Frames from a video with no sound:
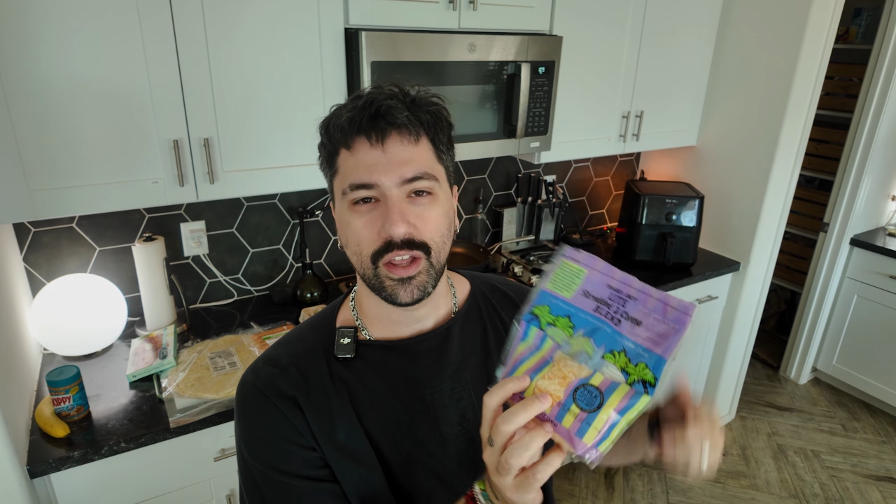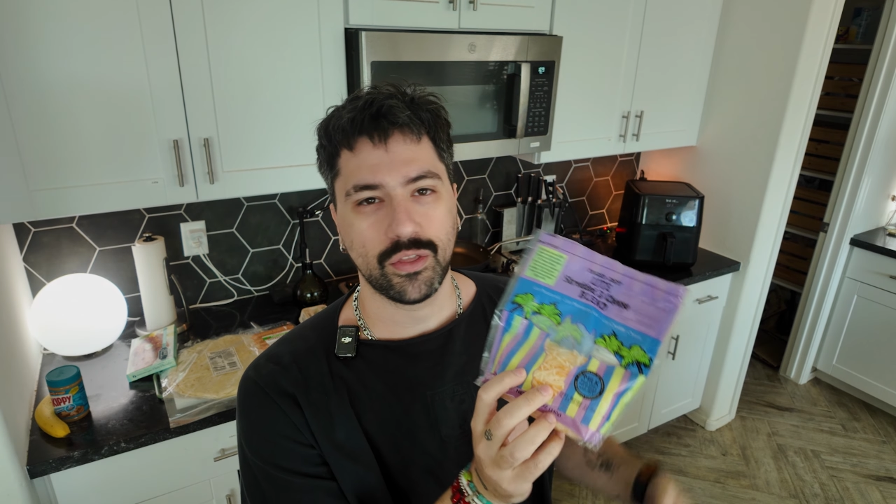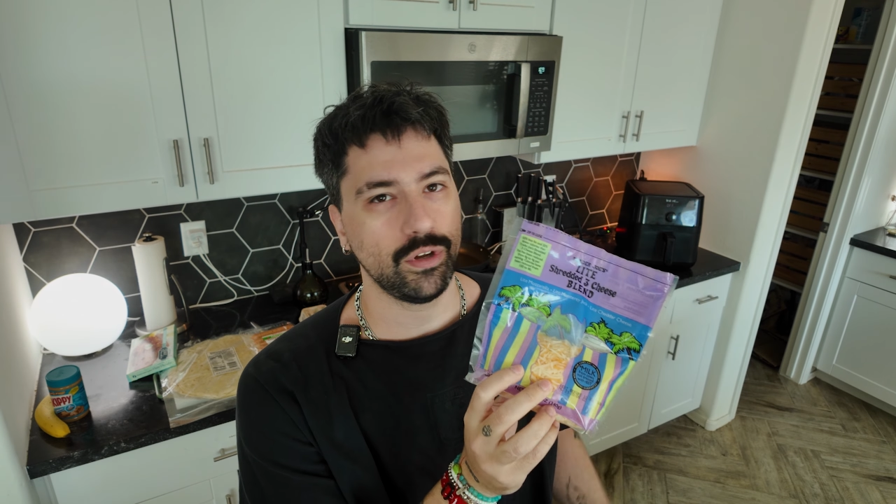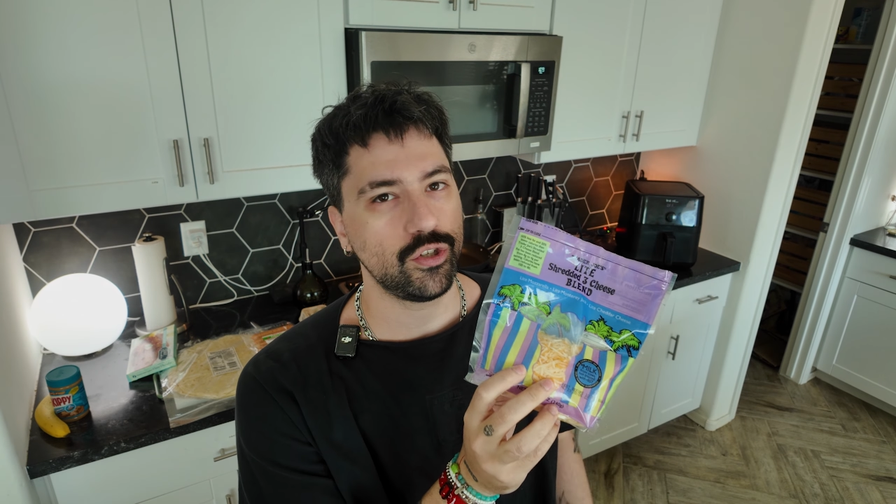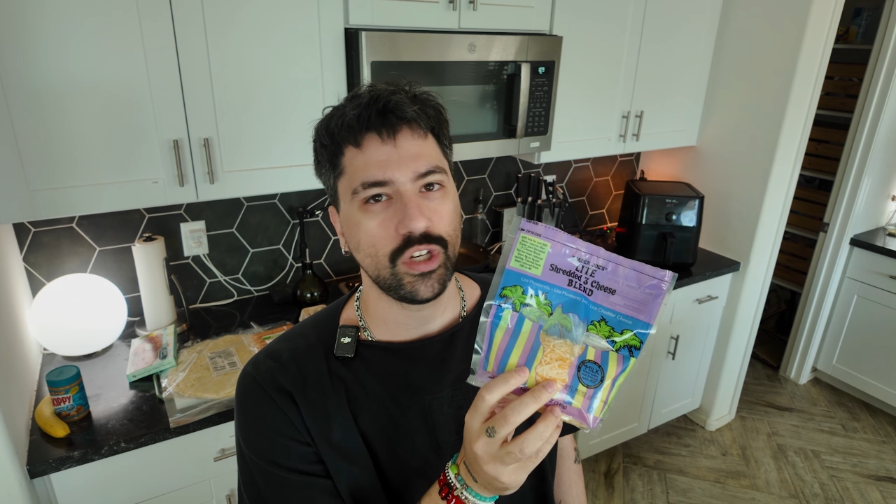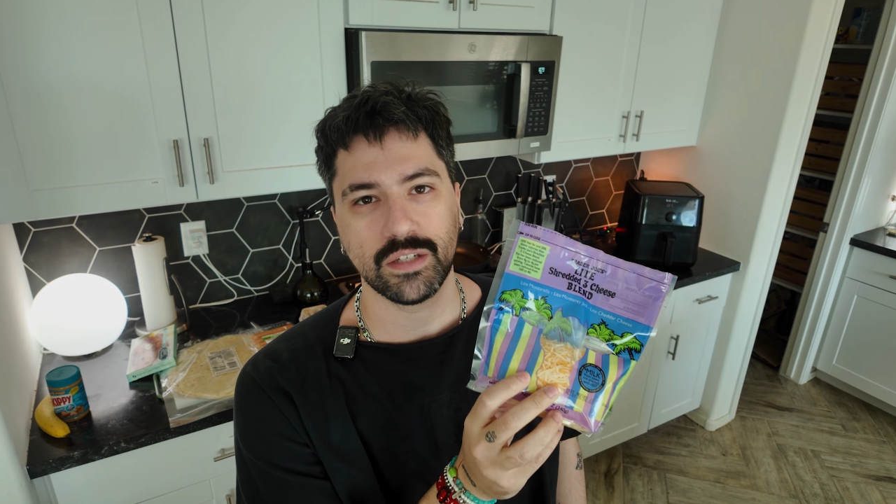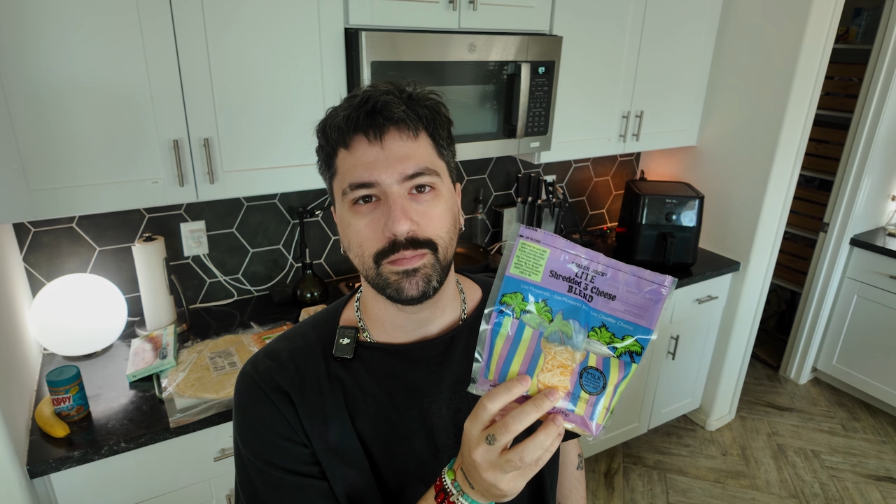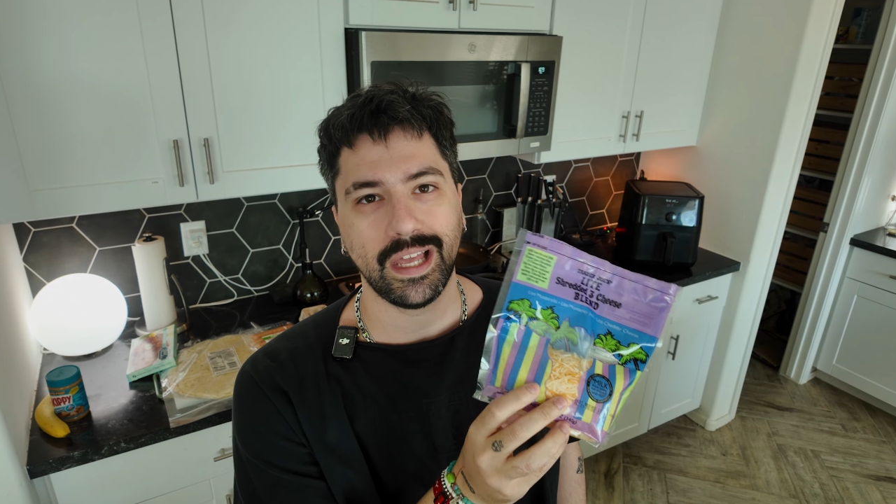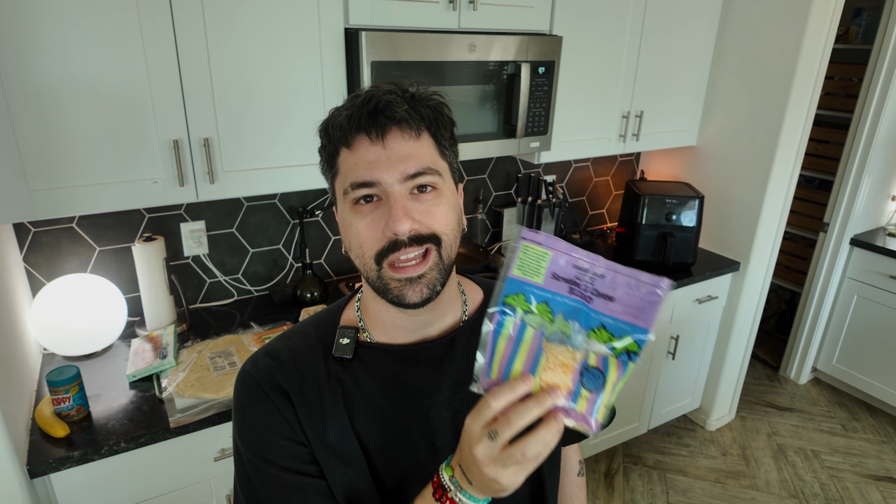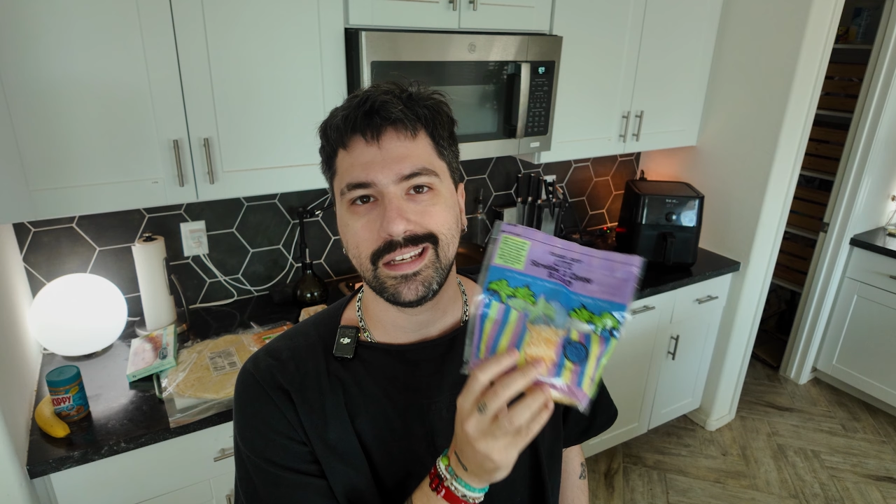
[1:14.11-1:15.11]
3-cheese
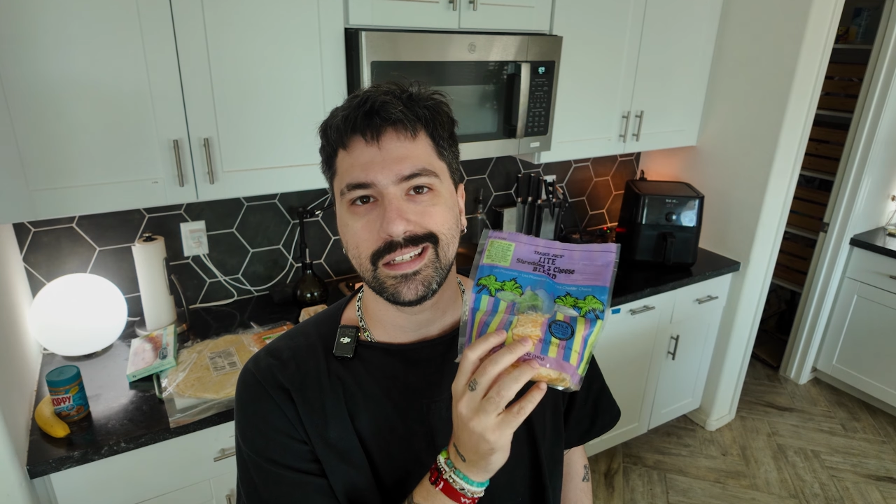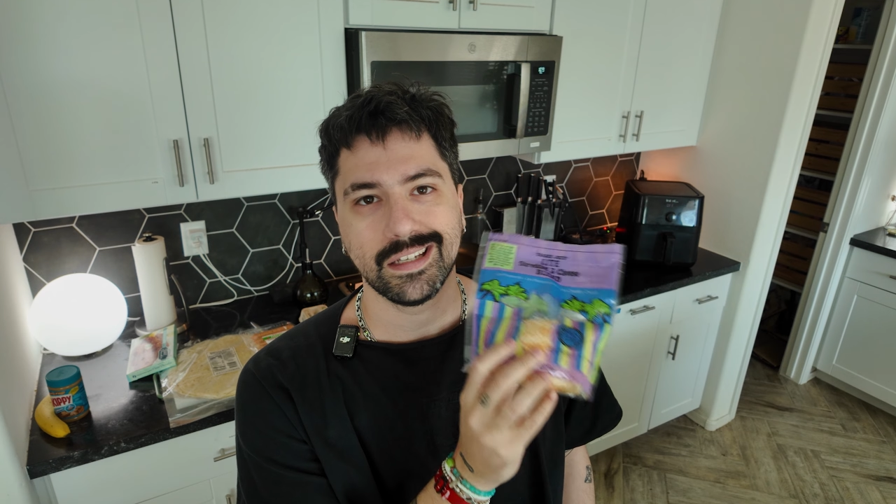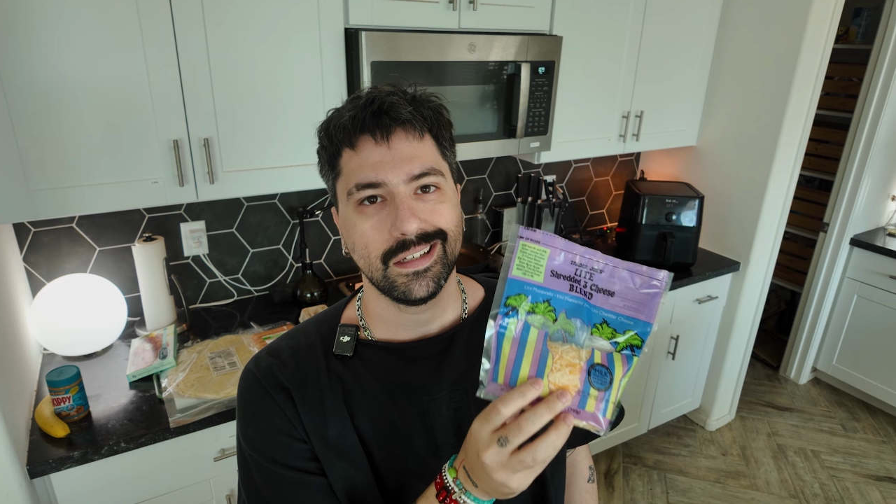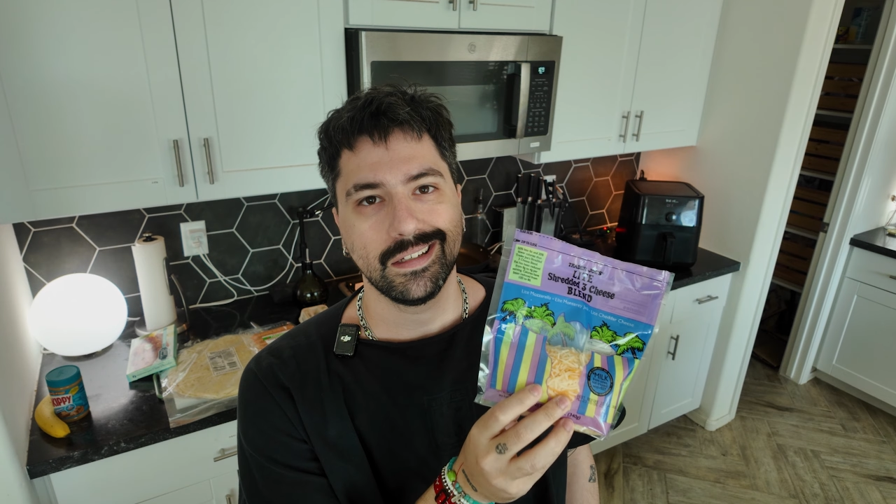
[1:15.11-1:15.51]
blend.